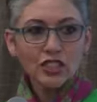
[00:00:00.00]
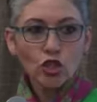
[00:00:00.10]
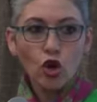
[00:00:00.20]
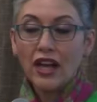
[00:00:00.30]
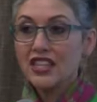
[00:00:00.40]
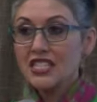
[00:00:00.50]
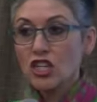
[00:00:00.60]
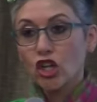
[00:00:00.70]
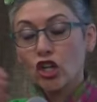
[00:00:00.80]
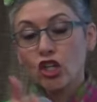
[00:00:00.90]
So, and these
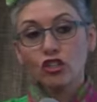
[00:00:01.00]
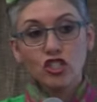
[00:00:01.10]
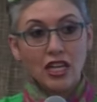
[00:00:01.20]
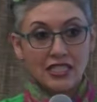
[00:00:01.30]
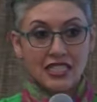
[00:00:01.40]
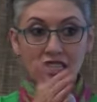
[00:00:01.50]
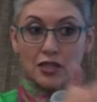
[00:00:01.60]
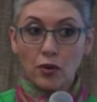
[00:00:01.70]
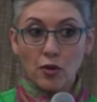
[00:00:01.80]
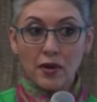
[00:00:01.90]
are girls that did
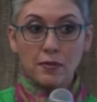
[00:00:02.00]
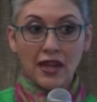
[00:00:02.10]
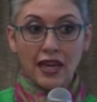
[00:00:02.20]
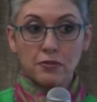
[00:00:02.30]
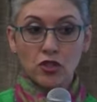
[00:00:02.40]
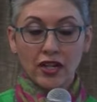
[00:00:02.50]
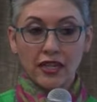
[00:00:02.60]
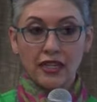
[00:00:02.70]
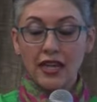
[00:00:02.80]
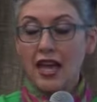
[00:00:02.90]
the permanent makeup
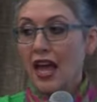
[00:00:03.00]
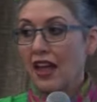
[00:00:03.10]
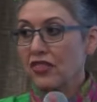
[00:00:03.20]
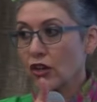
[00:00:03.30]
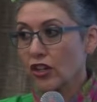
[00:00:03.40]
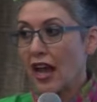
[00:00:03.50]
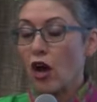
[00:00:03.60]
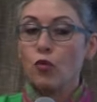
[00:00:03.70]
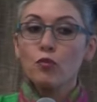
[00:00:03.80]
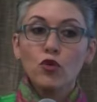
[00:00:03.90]
training, and they're
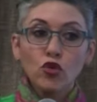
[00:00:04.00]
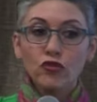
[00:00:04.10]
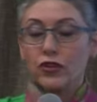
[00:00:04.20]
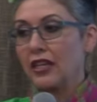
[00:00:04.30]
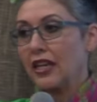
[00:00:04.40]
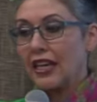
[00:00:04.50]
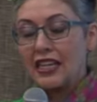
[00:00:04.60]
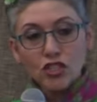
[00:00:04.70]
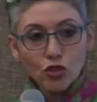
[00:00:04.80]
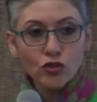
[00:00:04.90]
now moving
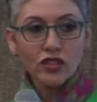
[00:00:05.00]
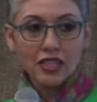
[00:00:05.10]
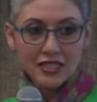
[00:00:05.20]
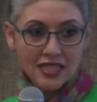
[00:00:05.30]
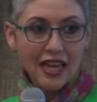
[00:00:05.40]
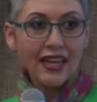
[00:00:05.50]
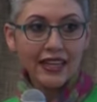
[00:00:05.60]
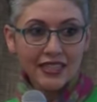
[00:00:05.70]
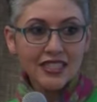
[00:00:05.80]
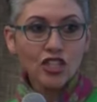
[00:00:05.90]
into the
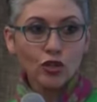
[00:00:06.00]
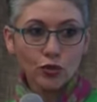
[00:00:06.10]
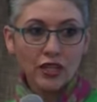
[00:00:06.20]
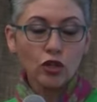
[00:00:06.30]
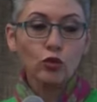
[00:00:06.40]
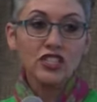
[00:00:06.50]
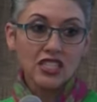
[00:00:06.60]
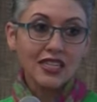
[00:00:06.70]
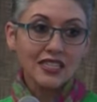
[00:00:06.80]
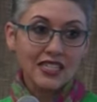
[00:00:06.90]
aesthetics career, which
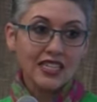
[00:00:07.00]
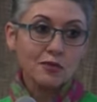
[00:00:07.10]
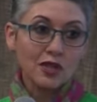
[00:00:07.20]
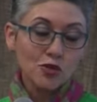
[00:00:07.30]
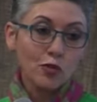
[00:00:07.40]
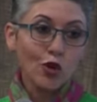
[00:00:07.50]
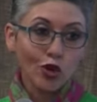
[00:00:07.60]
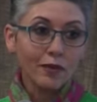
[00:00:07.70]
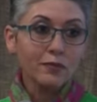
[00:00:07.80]
is a six months program.